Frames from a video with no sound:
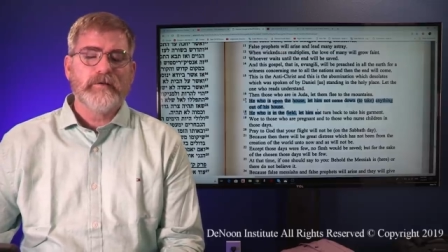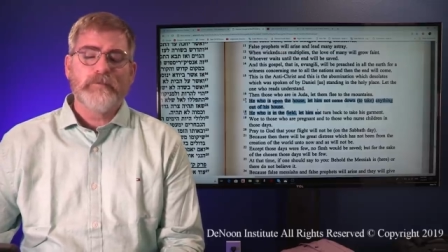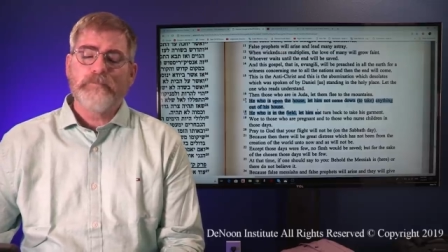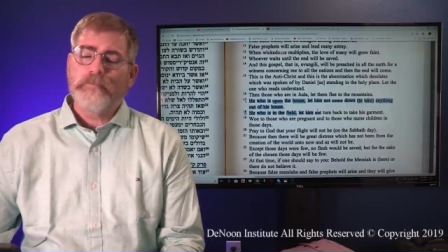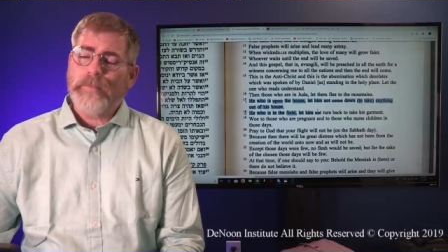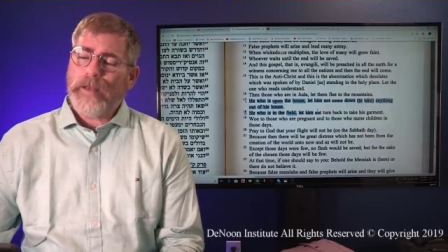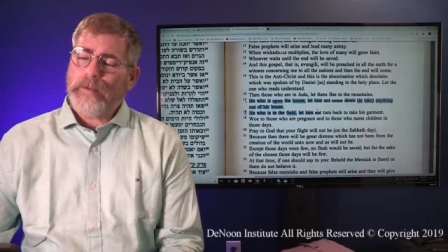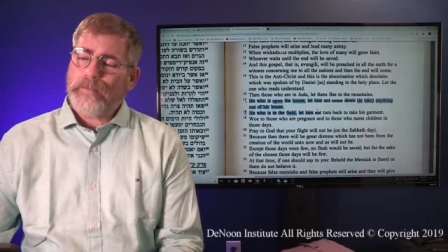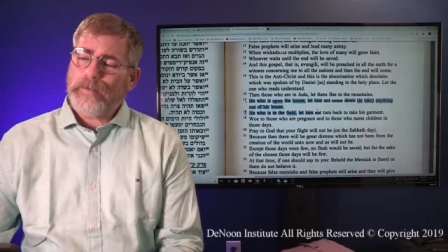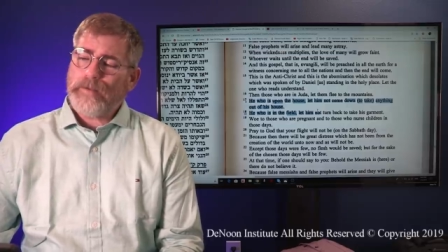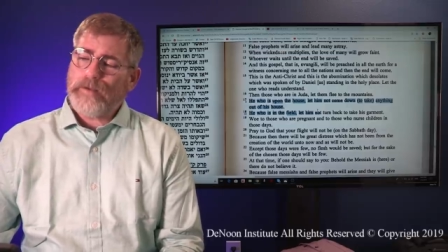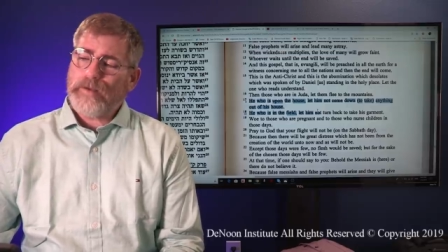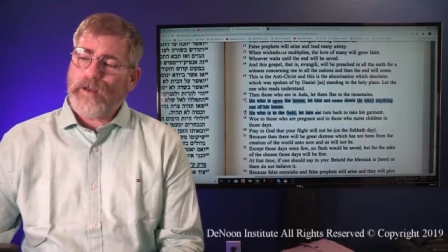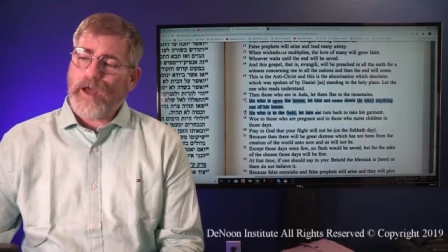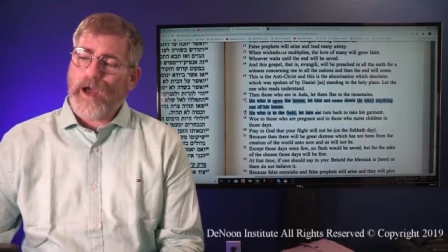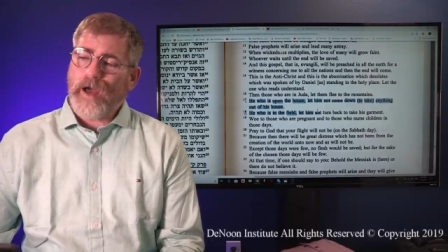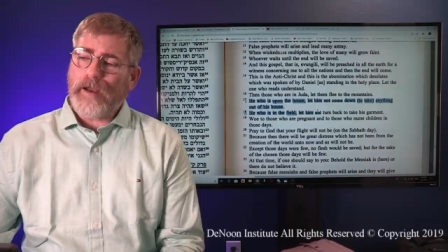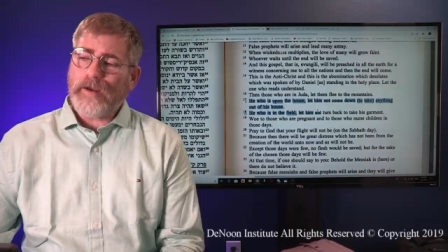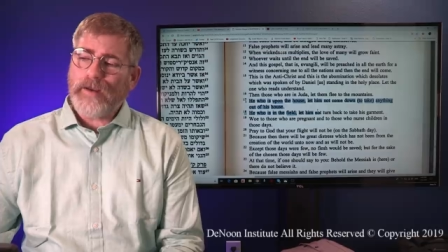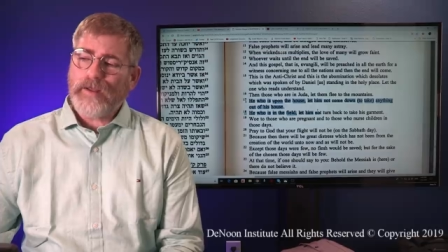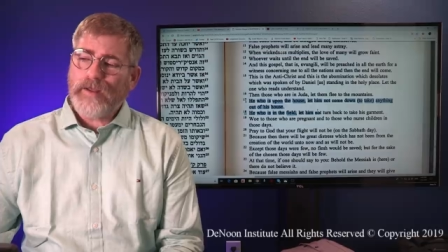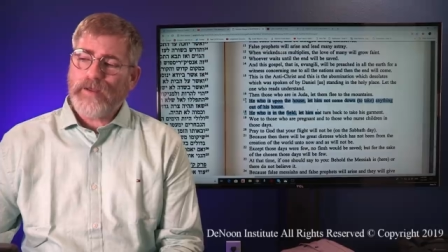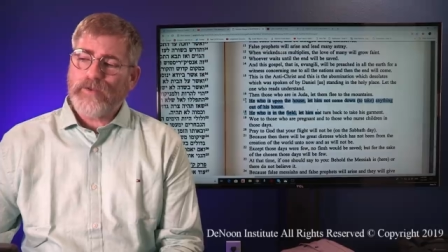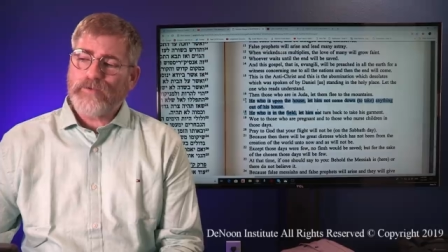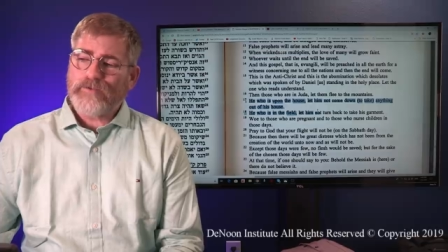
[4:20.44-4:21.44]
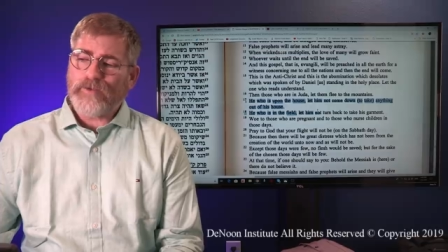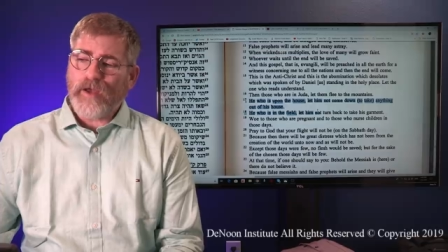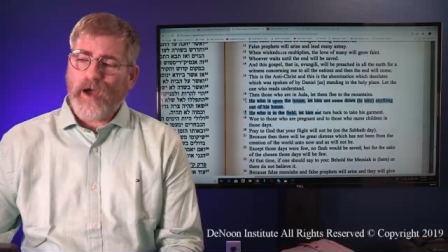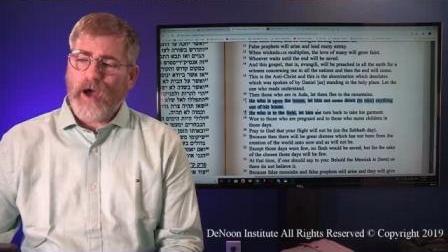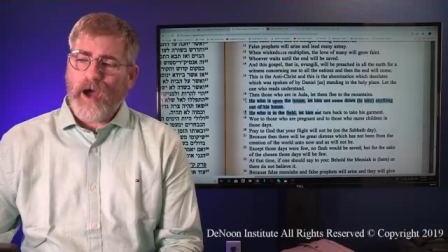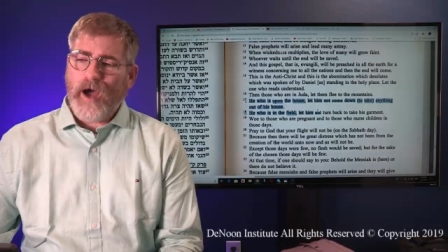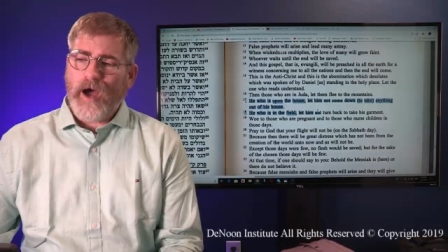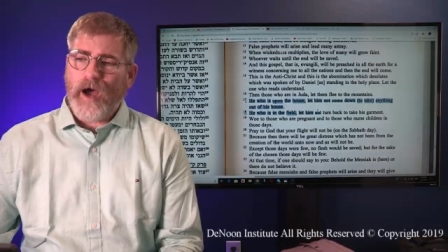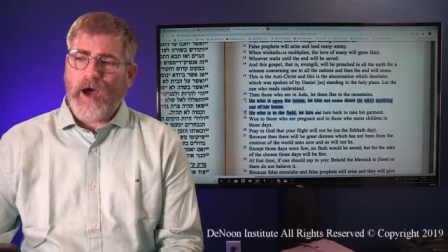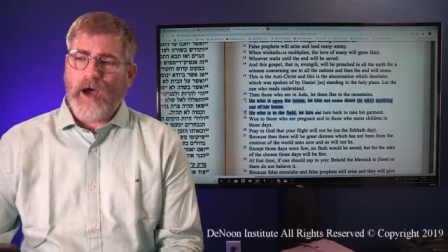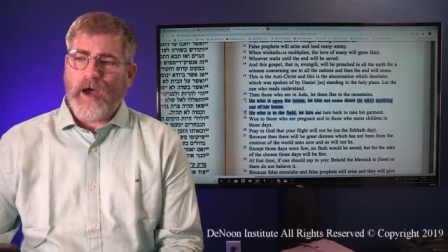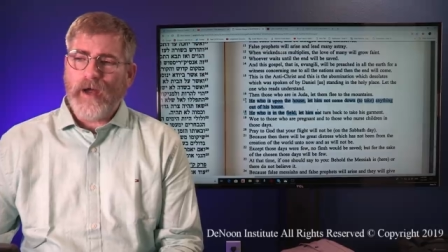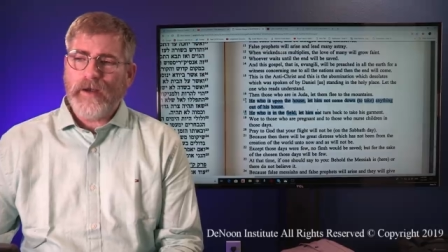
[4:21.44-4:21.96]
Maybe not as
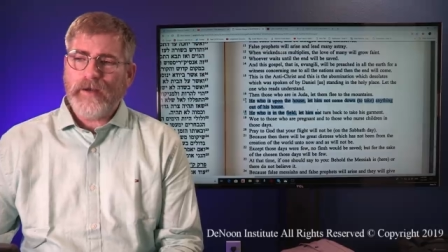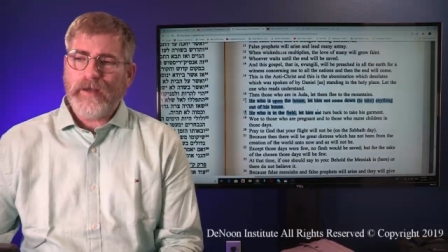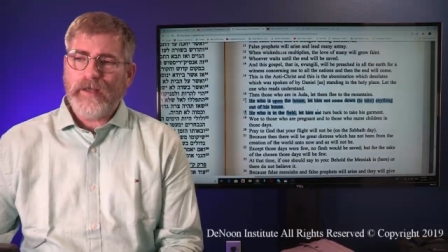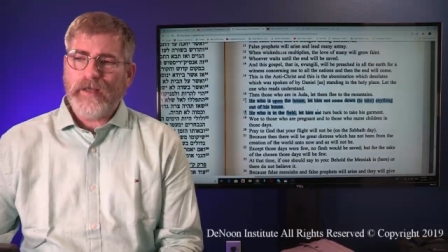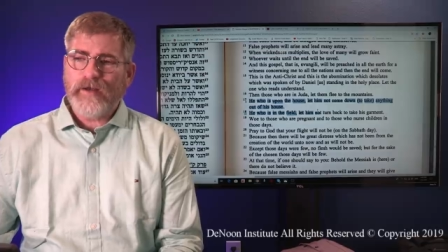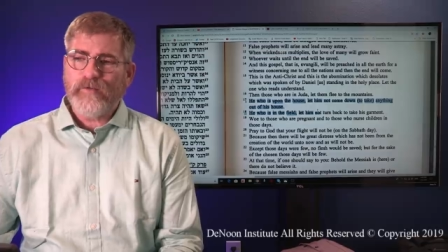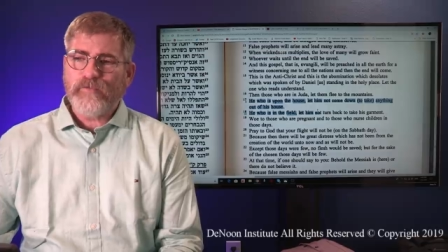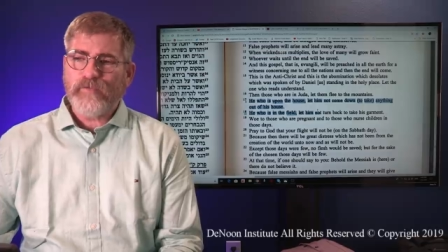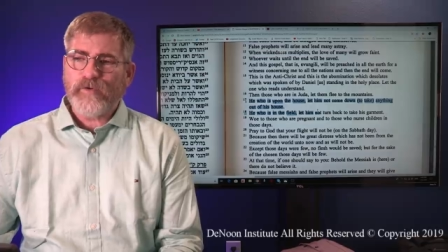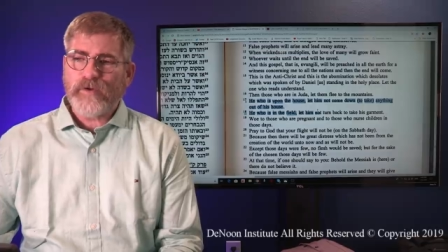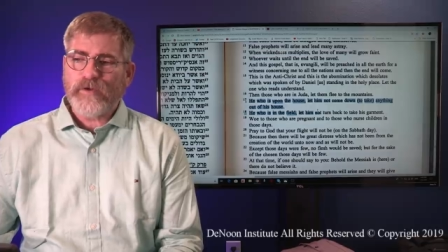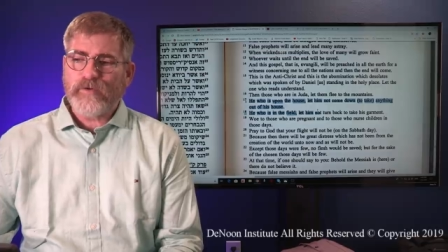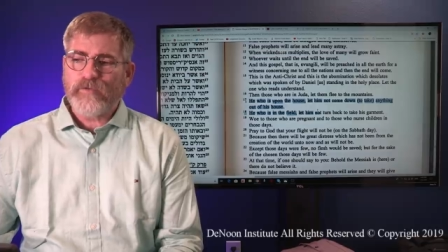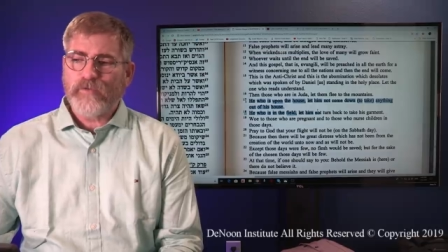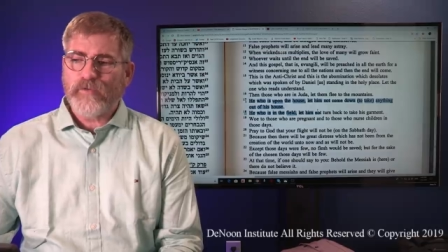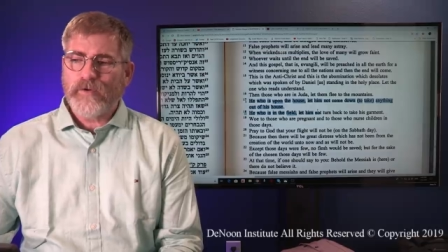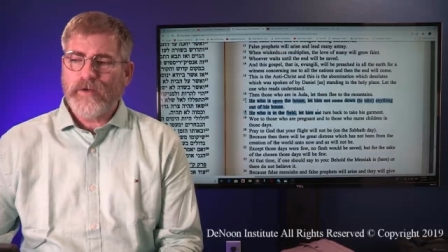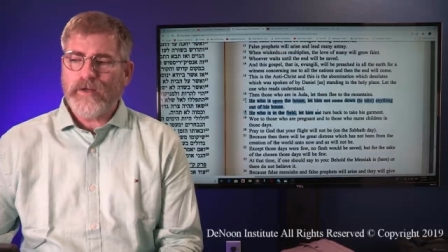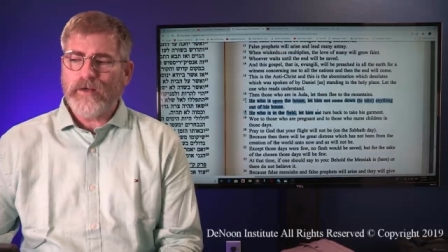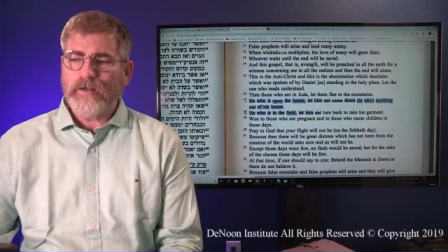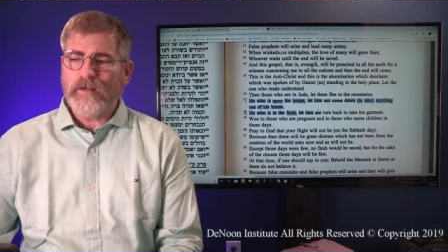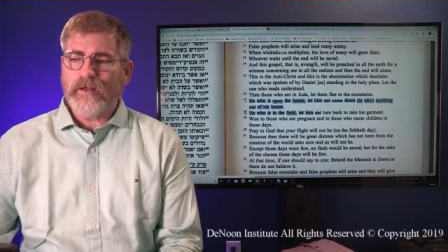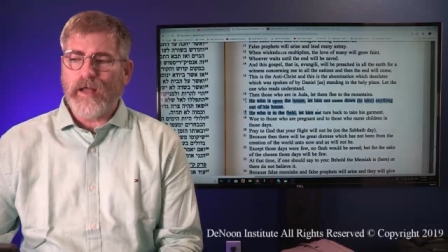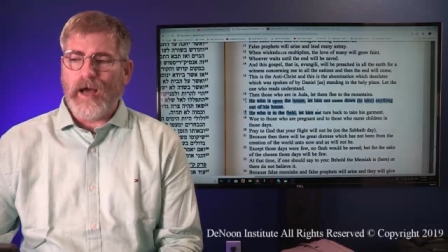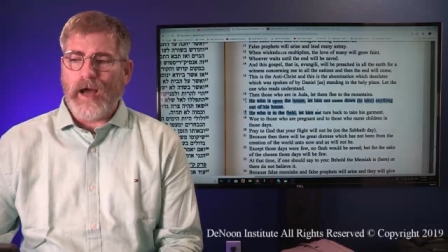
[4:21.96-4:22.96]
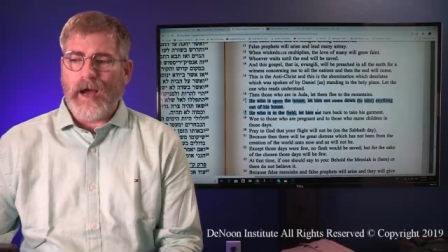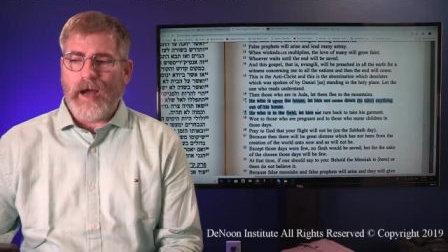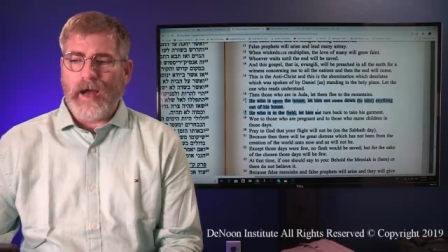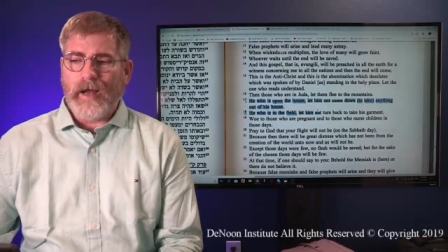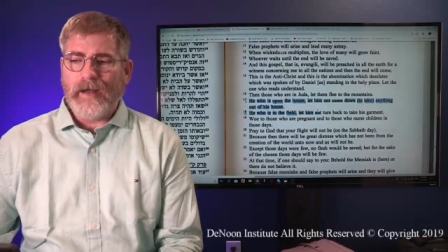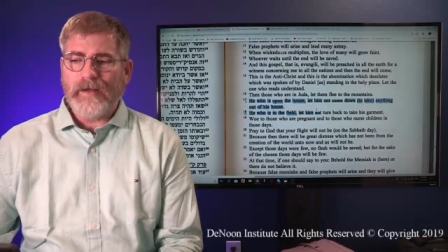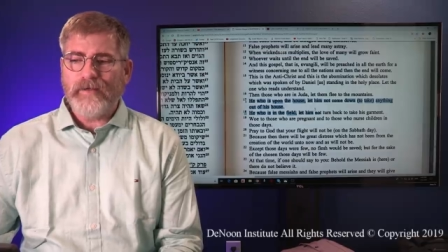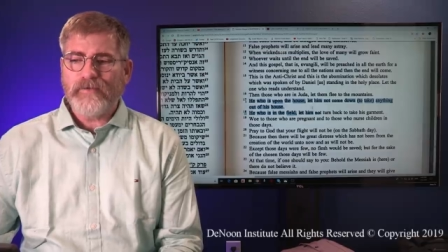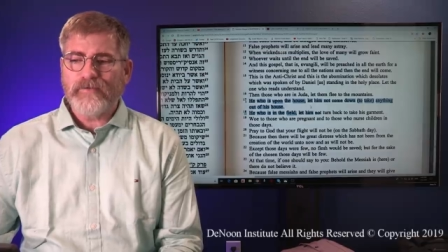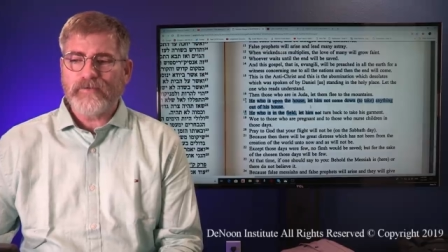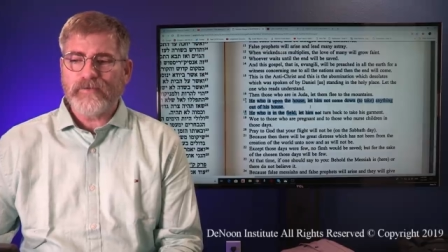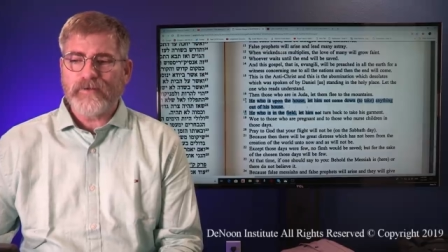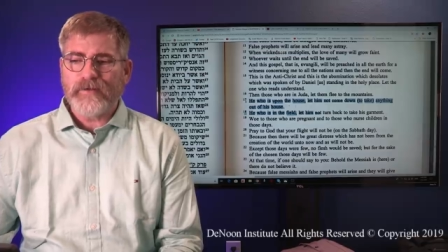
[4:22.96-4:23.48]
odd if we
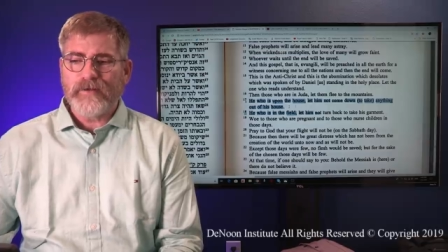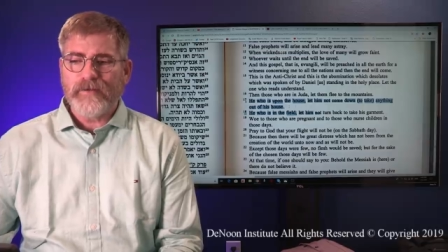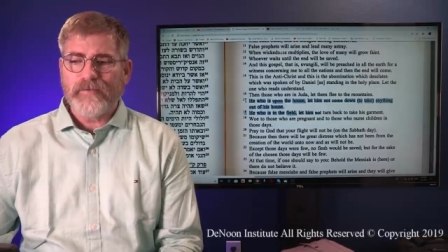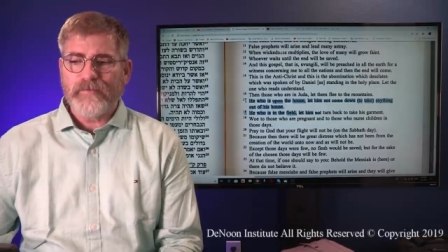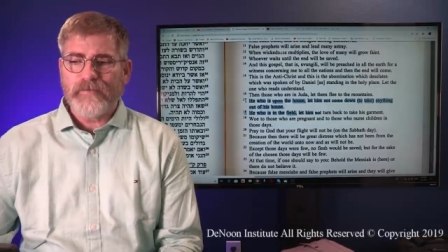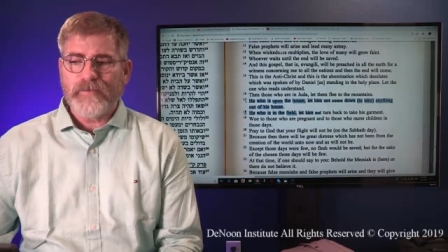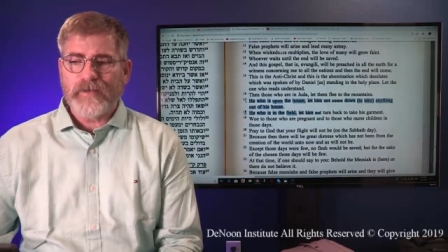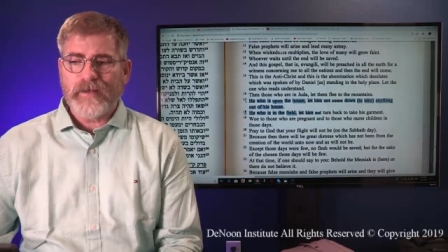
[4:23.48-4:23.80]
realize